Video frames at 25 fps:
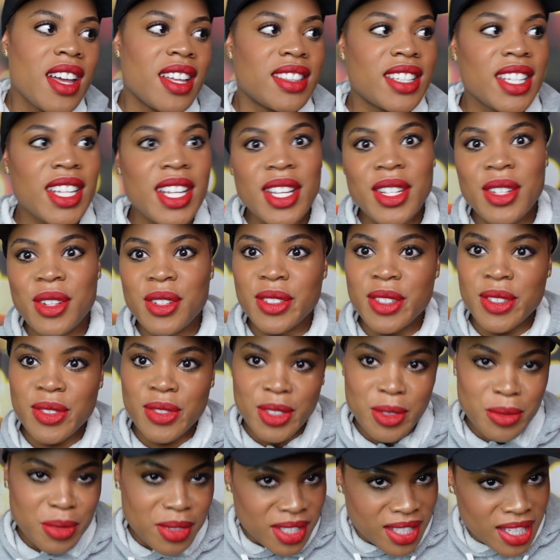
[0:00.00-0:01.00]
Then on the
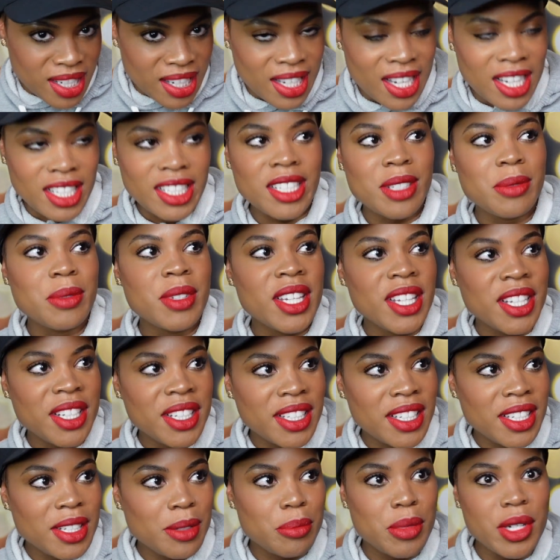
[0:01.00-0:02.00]
flip side, I keep
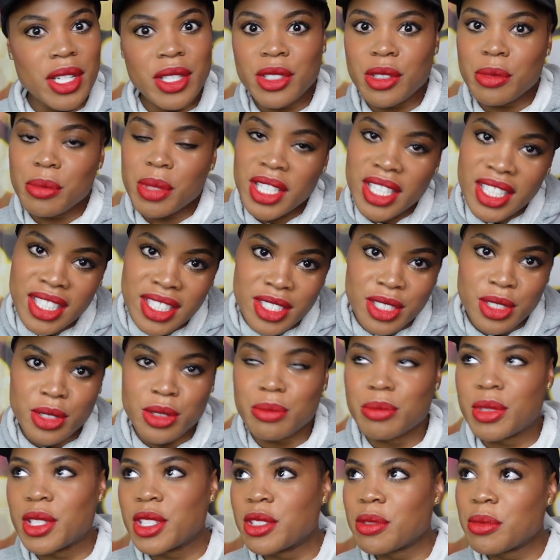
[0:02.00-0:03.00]
hearing Bitter Peach,
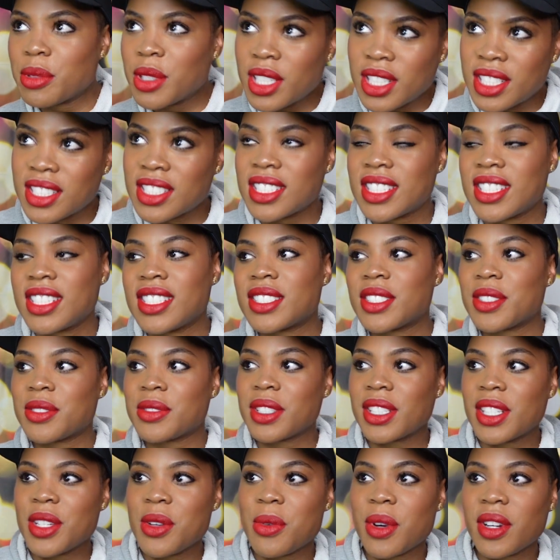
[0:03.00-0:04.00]
Bitter Peach, is it
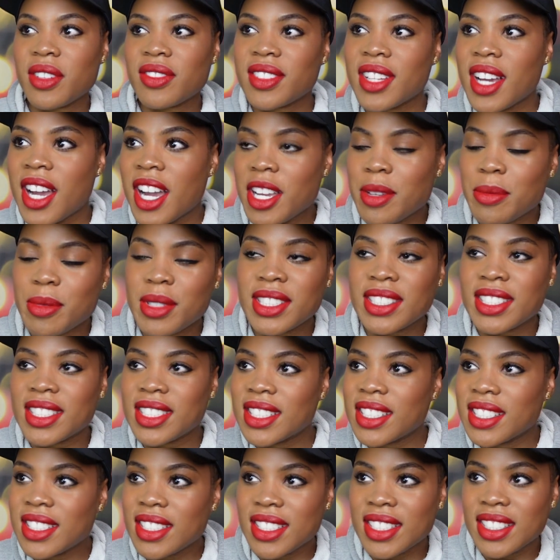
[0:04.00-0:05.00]
really worth the hype? Is
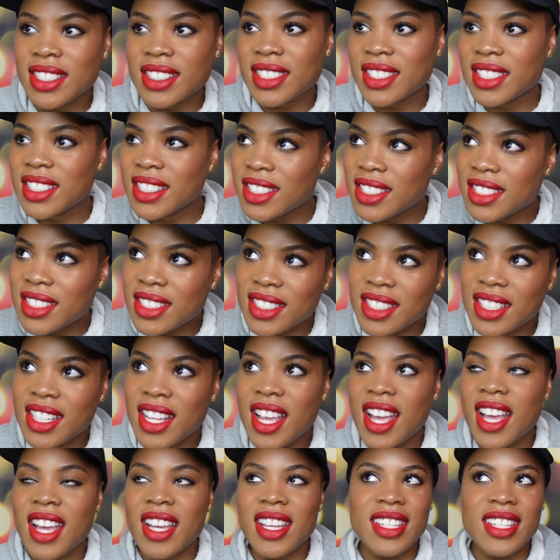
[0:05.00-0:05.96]
it good? Is it good?